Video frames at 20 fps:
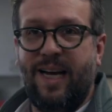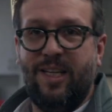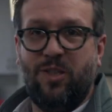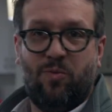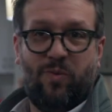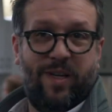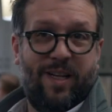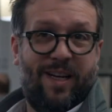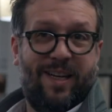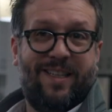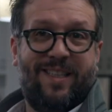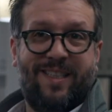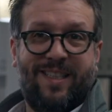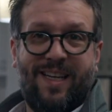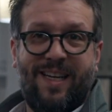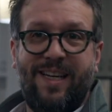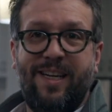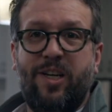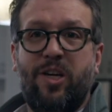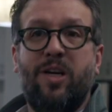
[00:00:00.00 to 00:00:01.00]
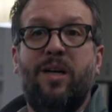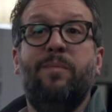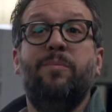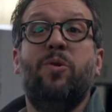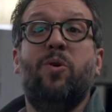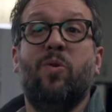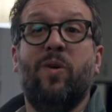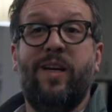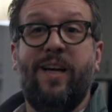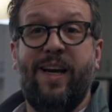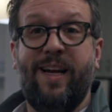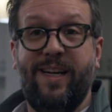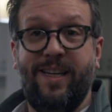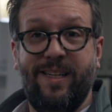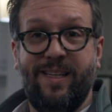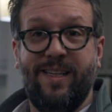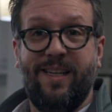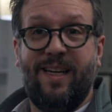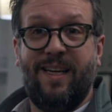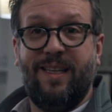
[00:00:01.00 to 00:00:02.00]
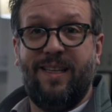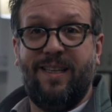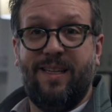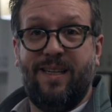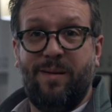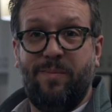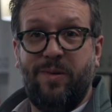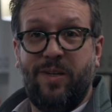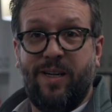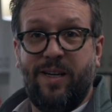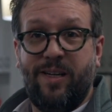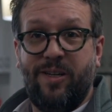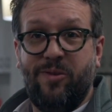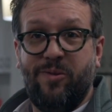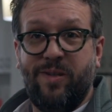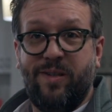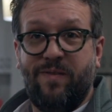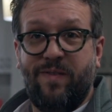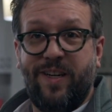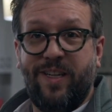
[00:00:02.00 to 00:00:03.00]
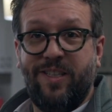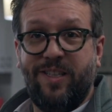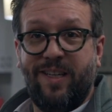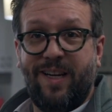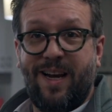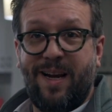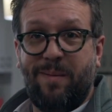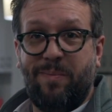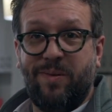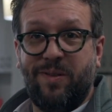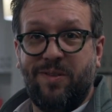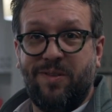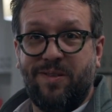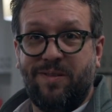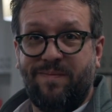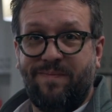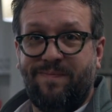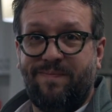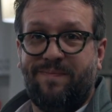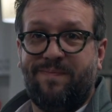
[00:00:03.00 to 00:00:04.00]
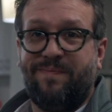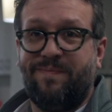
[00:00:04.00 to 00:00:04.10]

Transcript: As we like to say, come create at the WKU Innovation Campus.